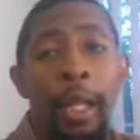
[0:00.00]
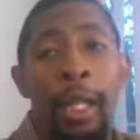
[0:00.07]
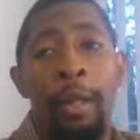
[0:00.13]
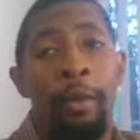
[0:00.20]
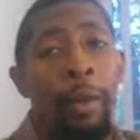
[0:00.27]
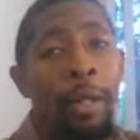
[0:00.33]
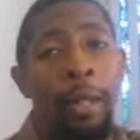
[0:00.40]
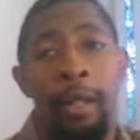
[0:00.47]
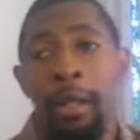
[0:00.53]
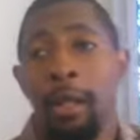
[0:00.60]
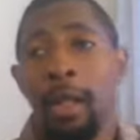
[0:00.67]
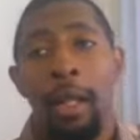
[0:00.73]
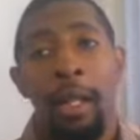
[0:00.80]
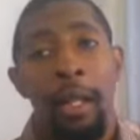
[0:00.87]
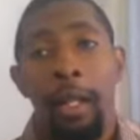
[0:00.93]
whether it's
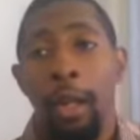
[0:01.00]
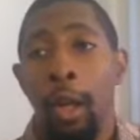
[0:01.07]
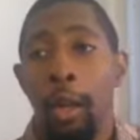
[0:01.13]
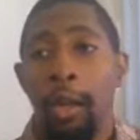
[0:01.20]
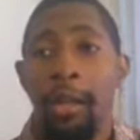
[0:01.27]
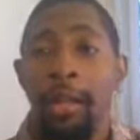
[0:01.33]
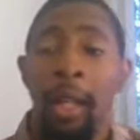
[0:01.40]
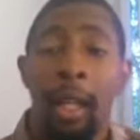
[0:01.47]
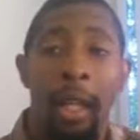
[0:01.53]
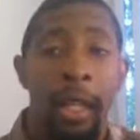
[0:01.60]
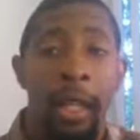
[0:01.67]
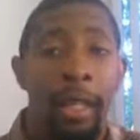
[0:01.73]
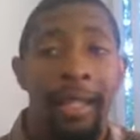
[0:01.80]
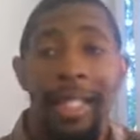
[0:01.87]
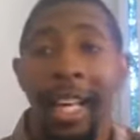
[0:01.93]
you're
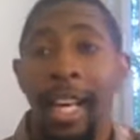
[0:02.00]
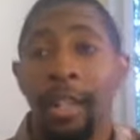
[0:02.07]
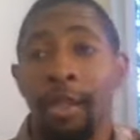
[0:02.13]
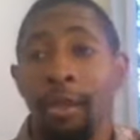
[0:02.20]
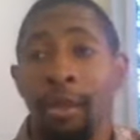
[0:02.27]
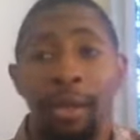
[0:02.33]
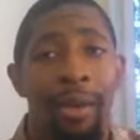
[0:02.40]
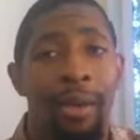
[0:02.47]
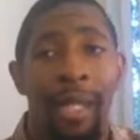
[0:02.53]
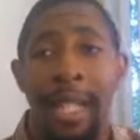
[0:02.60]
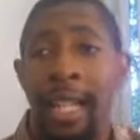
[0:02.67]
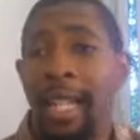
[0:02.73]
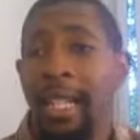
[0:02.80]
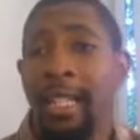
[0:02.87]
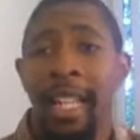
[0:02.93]
selling tangibles,
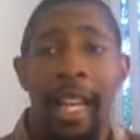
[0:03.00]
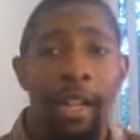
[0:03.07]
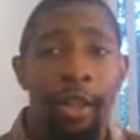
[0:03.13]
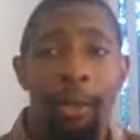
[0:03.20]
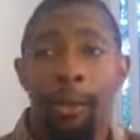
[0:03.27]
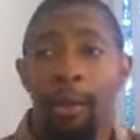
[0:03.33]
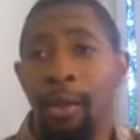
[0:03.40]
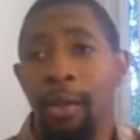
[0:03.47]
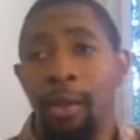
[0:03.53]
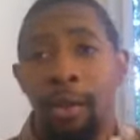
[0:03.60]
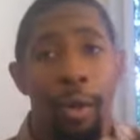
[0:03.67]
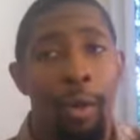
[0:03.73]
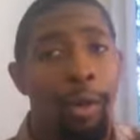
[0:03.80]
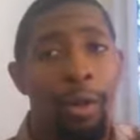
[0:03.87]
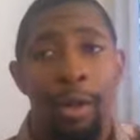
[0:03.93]
intangibles,
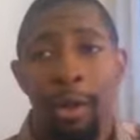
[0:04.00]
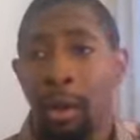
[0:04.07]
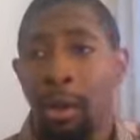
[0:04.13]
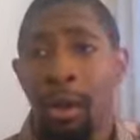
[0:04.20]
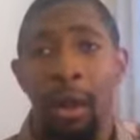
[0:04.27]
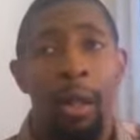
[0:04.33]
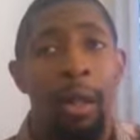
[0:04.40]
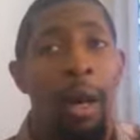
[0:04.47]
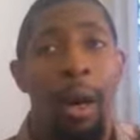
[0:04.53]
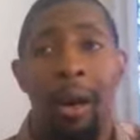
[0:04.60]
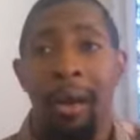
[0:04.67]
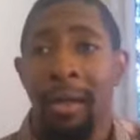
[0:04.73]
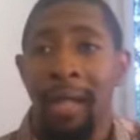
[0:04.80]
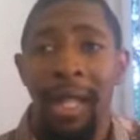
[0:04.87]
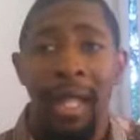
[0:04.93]
door-to-door,
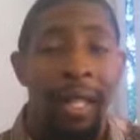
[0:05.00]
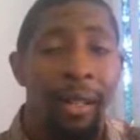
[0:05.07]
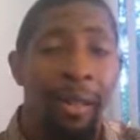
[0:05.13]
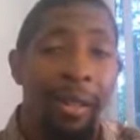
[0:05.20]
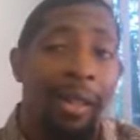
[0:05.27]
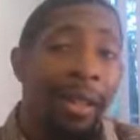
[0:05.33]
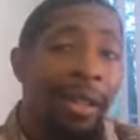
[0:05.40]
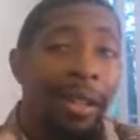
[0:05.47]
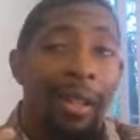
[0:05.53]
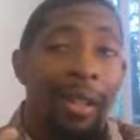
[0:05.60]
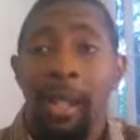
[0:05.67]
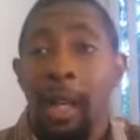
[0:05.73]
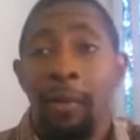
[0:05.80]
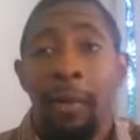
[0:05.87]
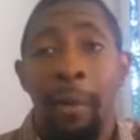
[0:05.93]
car sales,
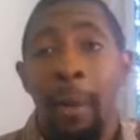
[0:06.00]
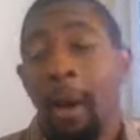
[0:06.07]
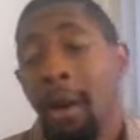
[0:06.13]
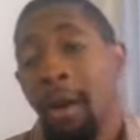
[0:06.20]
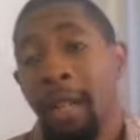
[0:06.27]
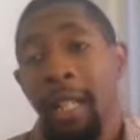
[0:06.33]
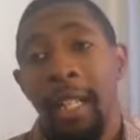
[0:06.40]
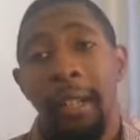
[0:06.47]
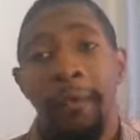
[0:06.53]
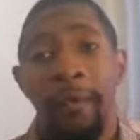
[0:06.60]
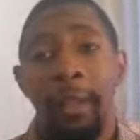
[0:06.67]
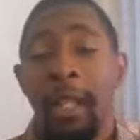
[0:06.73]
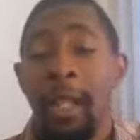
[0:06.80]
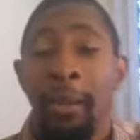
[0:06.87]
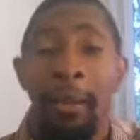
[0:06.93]
network marketing,
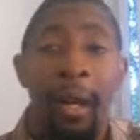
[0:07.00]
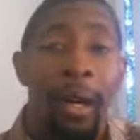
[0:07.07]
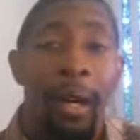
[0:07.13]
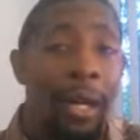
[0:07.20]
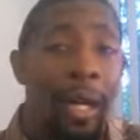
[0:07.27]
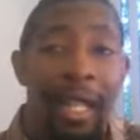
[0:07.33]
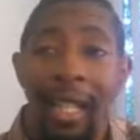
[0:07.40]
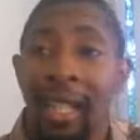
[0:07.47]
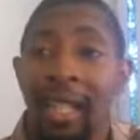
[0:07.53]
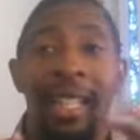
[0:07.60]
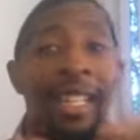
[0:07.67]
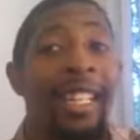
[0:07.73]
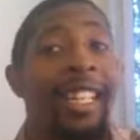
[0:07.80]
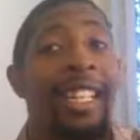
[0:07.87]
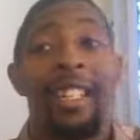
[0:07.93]
affiliate marketing.
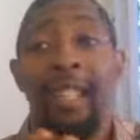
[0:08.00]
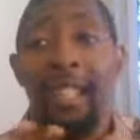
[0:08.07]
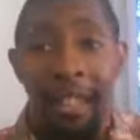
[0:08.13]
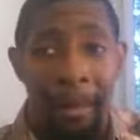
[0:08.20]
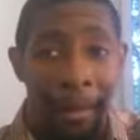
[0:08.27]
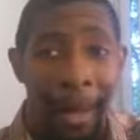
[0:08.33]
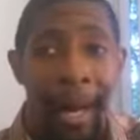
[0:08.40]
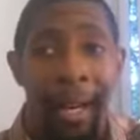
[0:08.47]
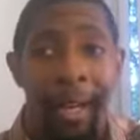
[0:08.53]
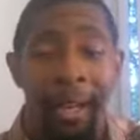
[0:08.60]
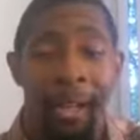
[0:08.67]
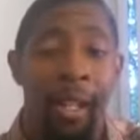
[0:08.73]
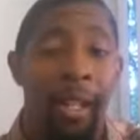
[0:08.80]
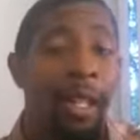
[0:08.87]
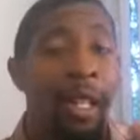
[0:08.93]
It doesn't
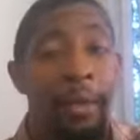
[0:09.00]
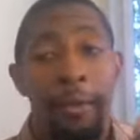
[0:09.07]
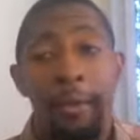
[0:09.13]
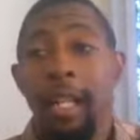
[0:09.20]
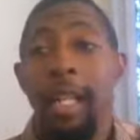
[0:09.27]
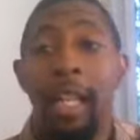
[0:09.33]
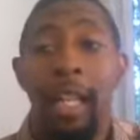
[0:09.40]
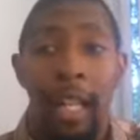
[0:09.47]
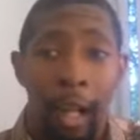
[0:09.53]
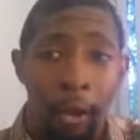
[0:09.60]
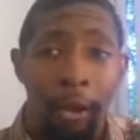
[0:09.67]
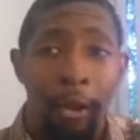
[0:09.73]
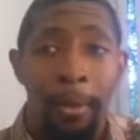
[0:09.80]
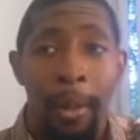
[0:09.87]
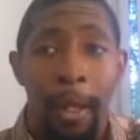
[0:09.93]
matter. If you need to
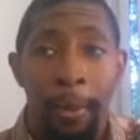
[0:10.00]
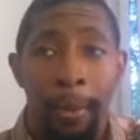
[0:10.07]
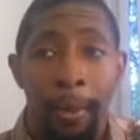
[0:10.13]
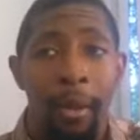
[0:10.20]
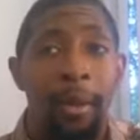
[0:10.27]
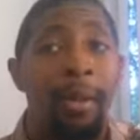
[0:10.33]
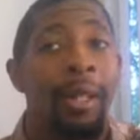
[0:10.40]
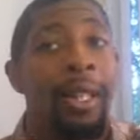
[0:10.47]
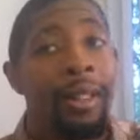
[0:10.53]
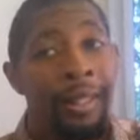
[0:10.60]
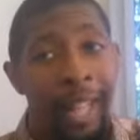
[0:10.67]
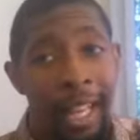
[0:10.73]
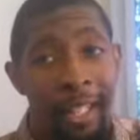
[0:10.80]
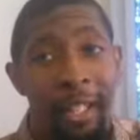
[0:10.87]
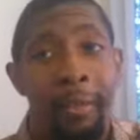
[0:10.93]
close people,
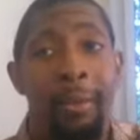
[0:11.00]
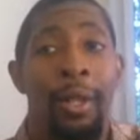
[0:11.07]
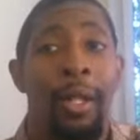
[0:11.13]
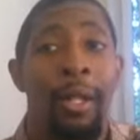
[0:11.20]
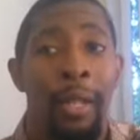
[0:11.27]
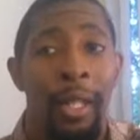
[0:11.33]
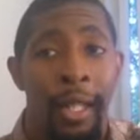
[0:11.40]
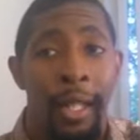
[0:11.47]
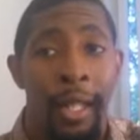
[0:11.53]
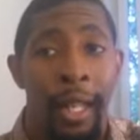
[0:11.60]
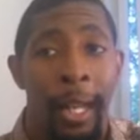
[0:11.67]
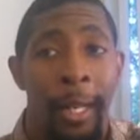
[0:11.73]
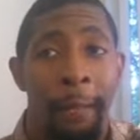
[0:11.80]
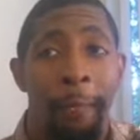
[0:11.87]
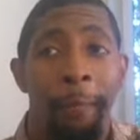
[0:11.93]
that's the book you need to
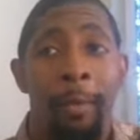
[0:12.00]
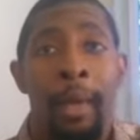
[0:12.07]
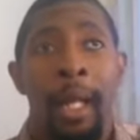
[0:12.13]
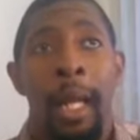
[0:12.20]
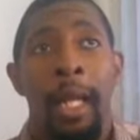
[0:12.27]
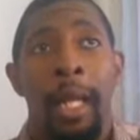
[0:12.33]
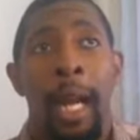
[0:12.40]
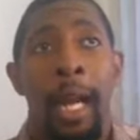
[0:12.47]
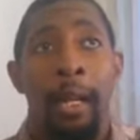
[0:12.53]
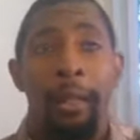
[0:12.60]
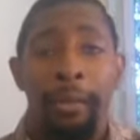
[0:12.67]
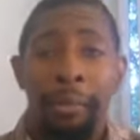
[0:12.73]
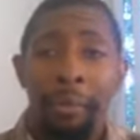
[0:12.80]
get. Now,